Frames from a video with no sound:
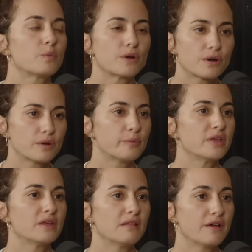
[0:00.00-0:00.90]
we were going to
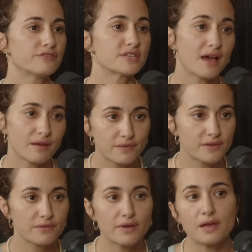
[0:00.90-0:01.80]
be left out of the
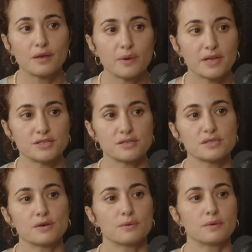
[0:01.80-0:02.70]
evacuation
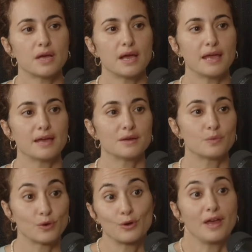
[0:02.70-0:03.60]
zone, and
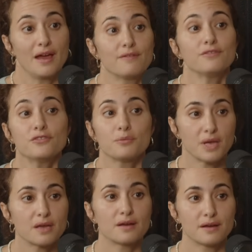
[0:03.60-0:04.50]
we're going to have to
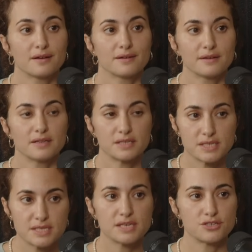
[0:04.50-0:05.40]
make
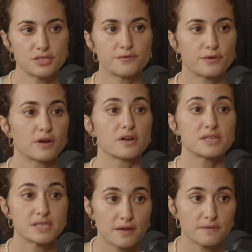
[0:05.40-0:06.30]
decisions for
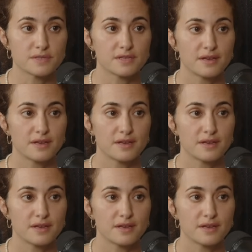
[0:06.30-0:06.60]
ourselves.